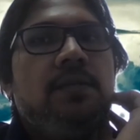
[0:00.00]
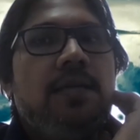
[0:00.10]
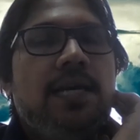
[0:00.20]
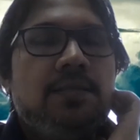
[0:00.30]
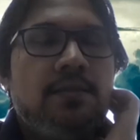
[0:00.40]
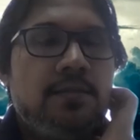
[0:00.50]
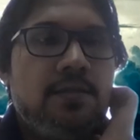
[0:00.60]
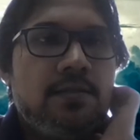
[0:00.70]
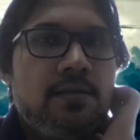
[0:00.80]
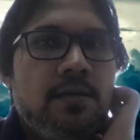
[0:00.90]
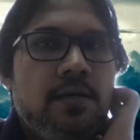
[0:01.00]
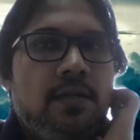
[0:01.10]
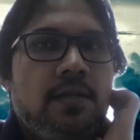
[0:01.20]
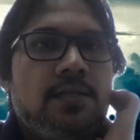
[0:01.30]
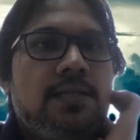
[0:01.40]
licenses.
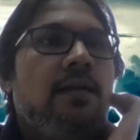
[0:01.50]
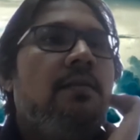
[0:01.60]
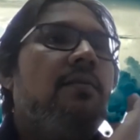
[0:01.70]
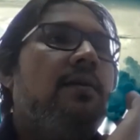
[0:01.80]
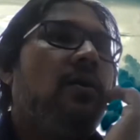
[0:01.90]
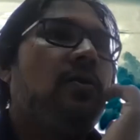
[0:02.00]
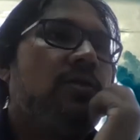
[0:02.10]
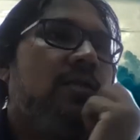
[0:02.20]
The standards are also